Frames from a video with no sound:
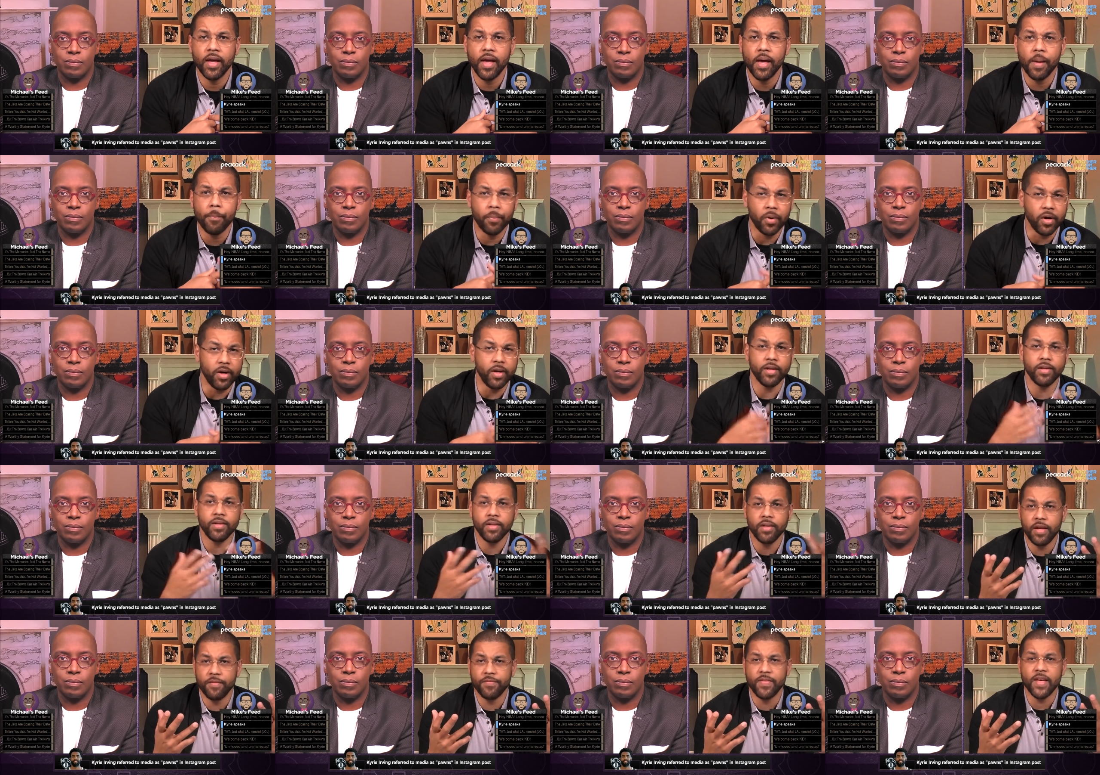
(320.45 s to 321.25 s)
Speaker 1: But
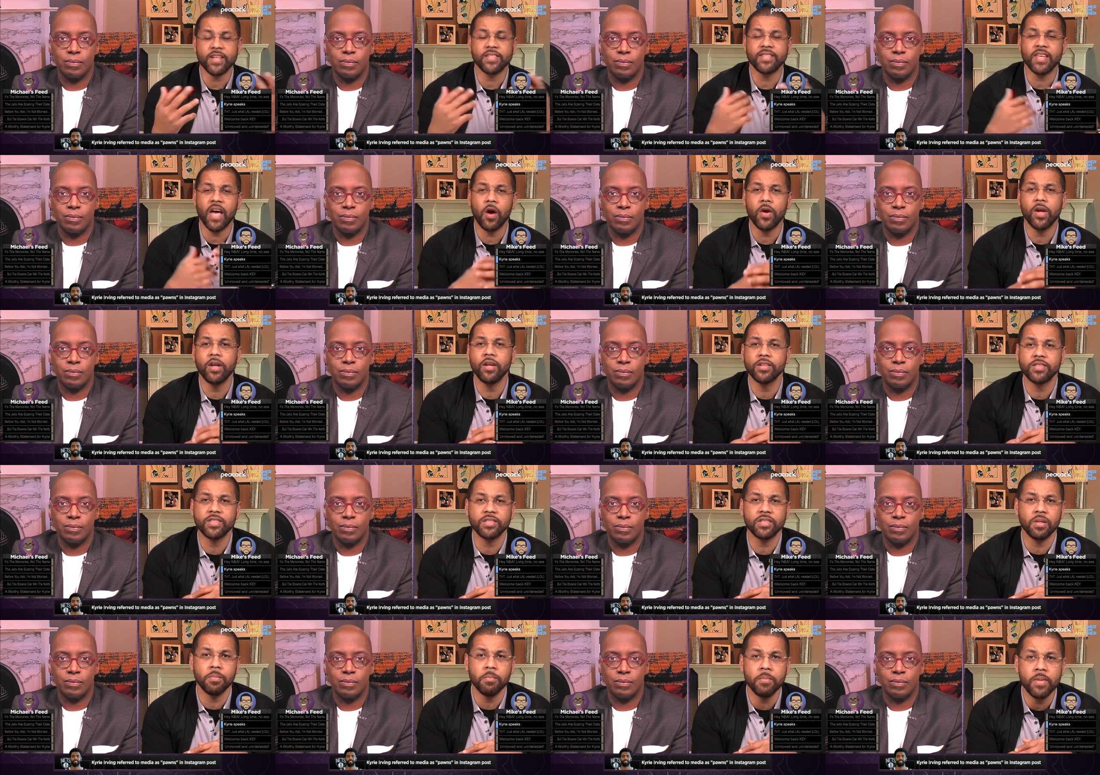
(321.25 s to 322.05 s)
if that's how he looks at
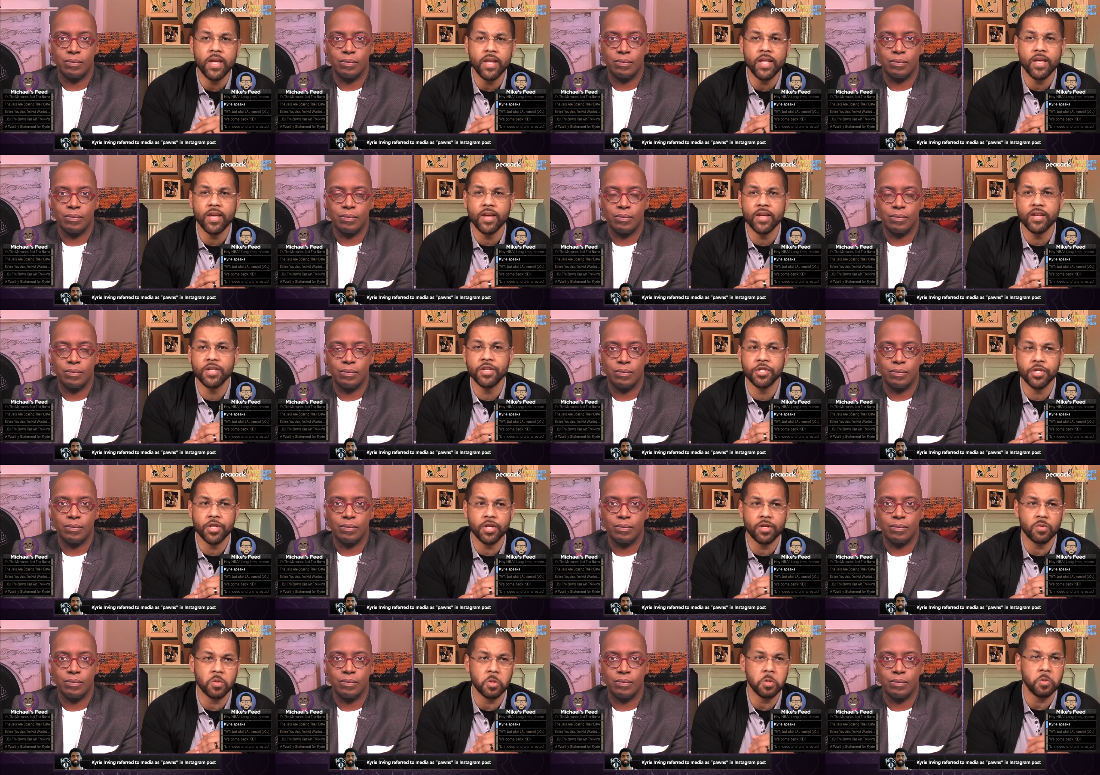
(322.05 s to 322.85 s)
the media in
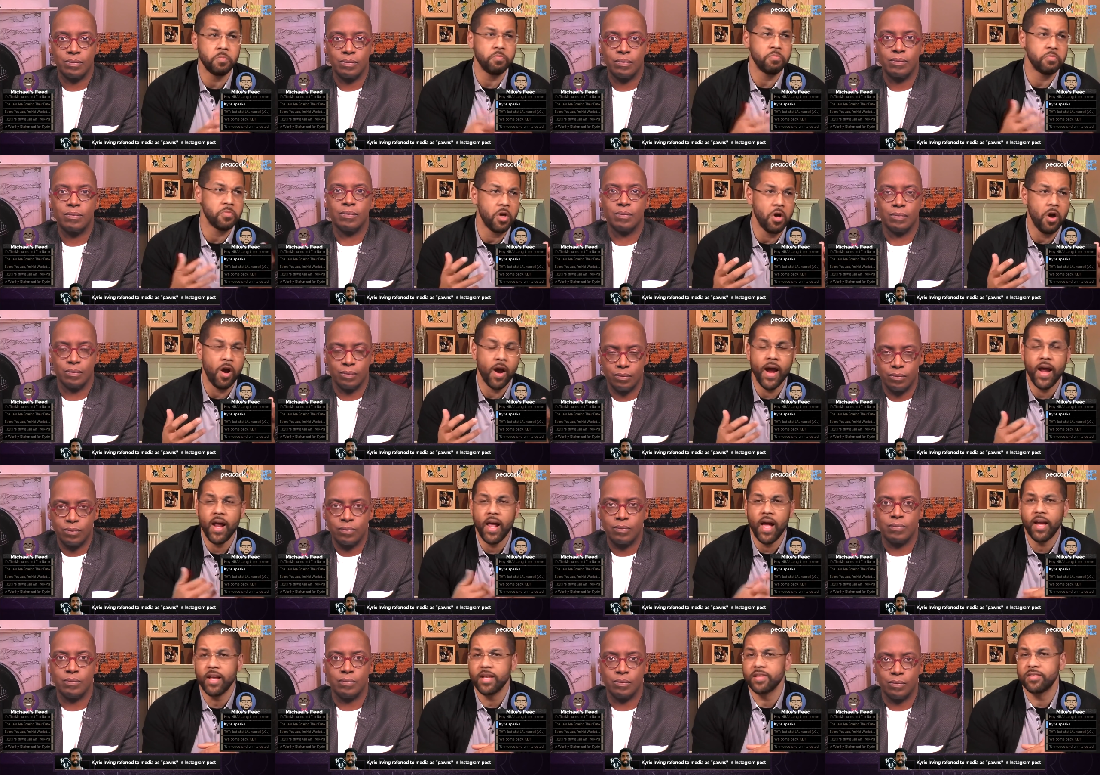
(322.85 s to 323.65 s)
general, all right,
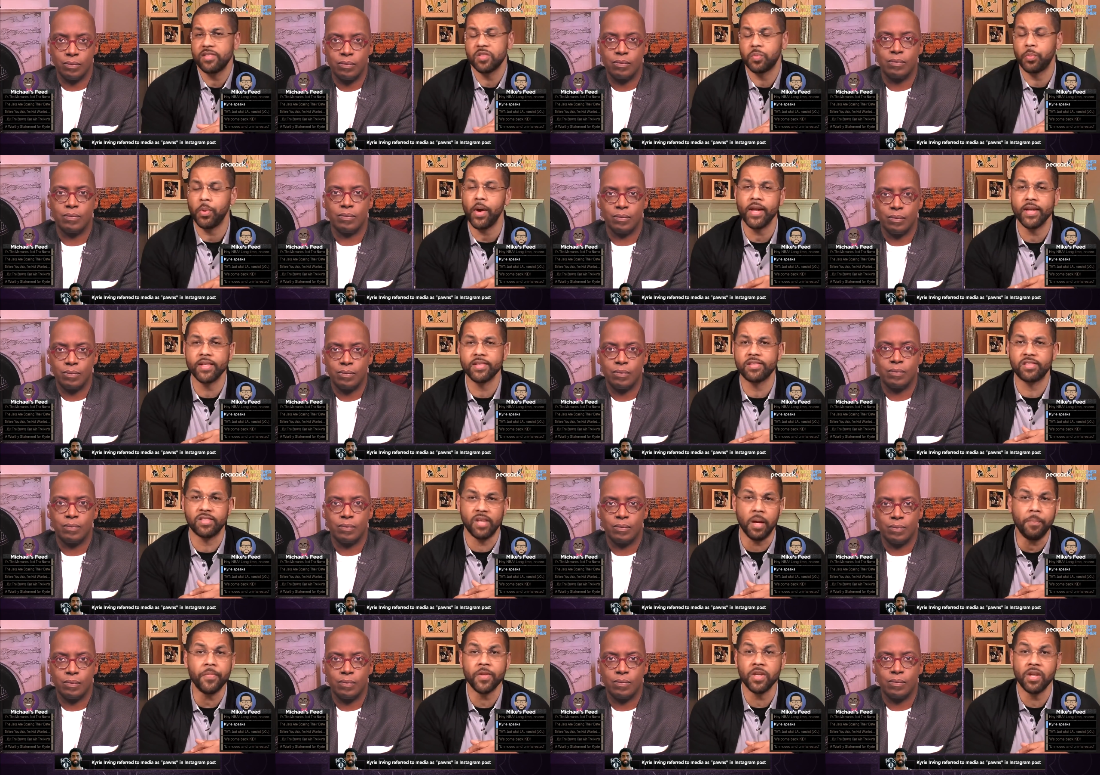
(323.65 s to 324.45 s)
I guess there's probably
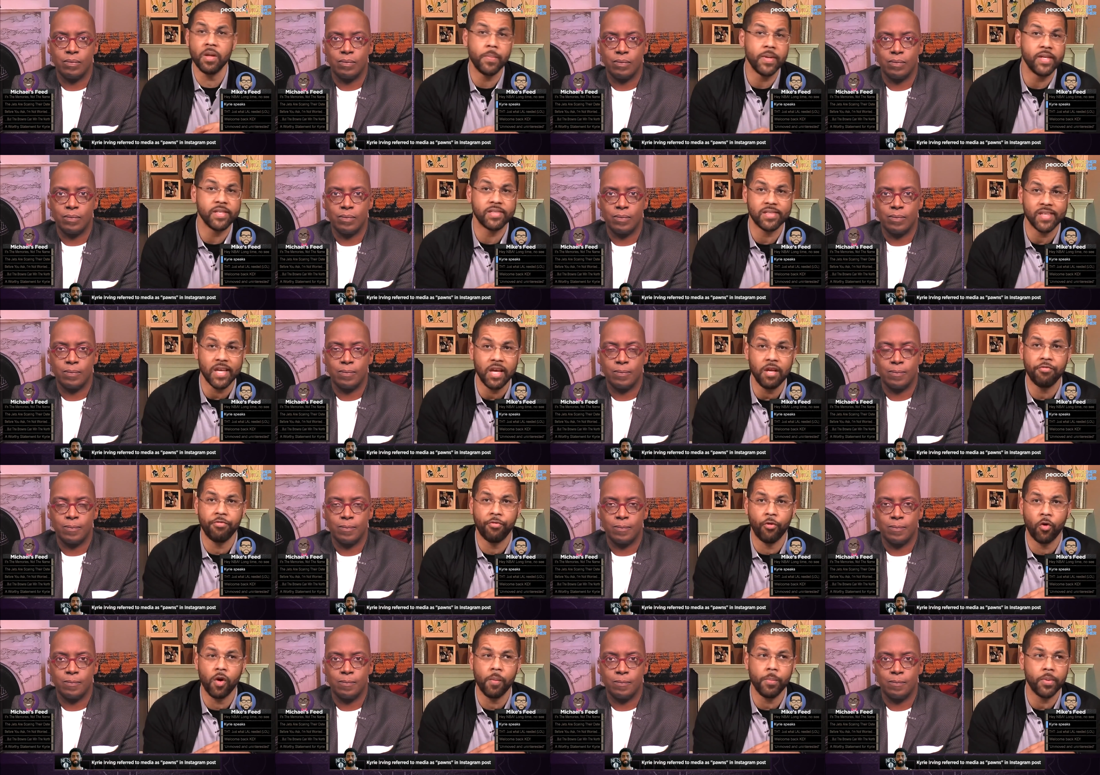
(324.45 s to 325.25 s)
something to be said
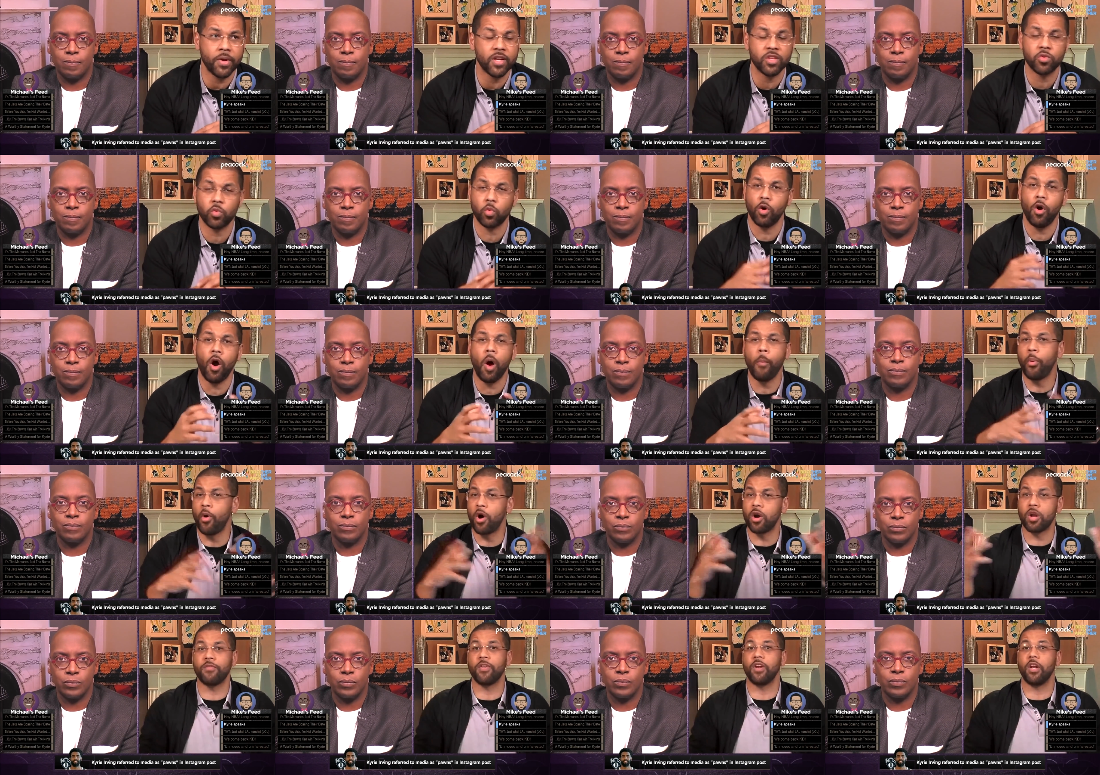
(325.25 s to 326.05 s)
for it because we're all
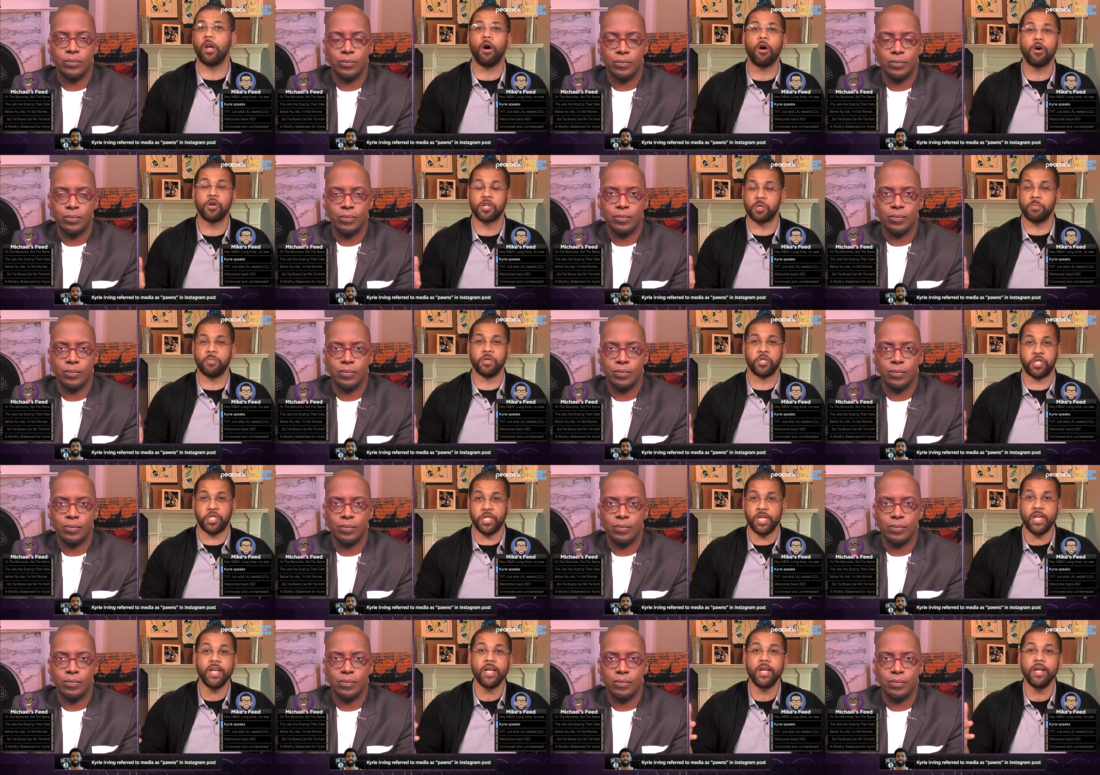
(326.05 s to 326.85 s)
part of a larger
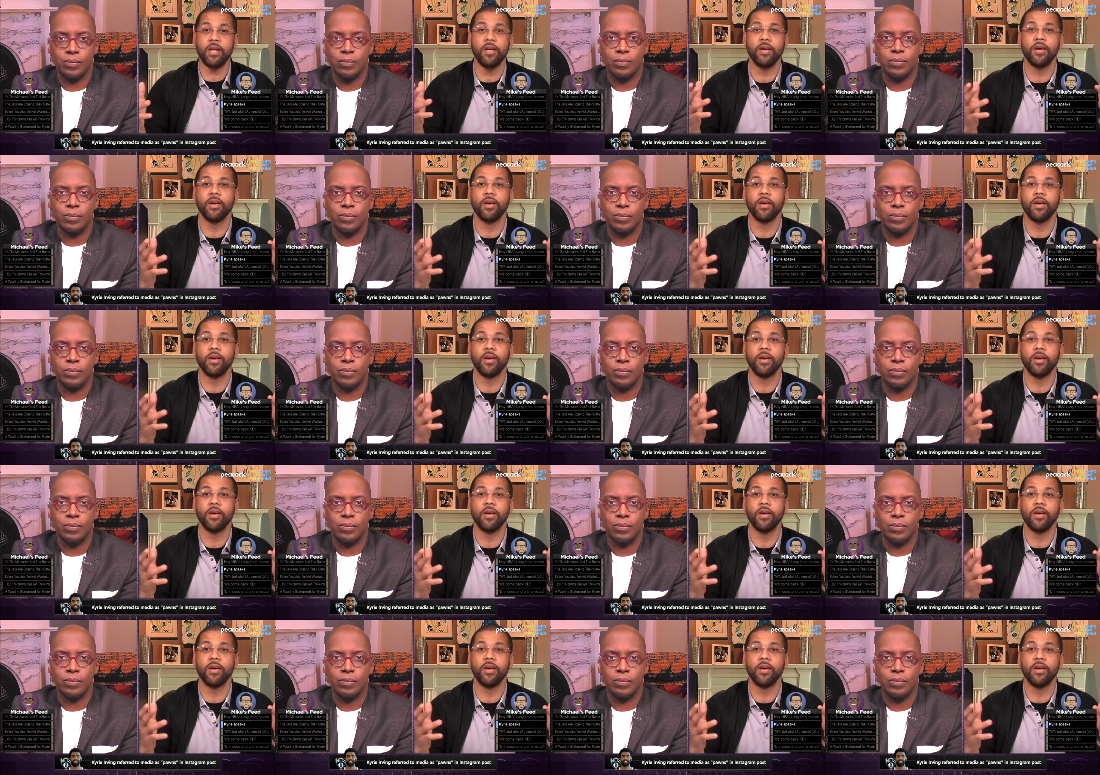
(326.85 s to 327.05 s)
machine.